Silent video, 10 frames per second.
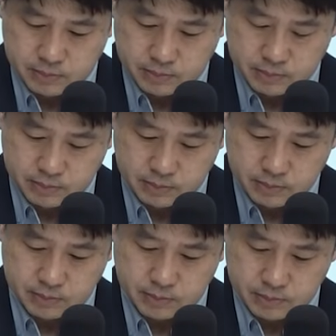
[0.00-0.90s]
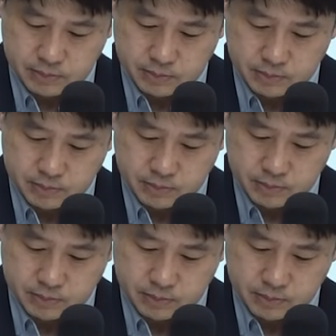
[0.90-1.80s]

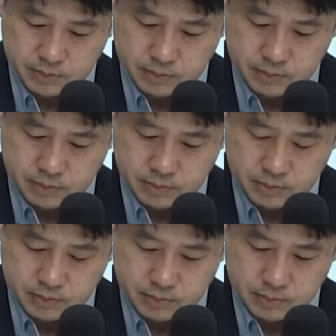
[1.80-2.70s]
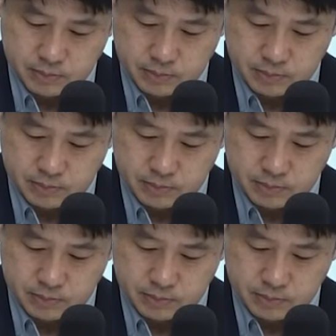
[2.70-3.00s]
(silent)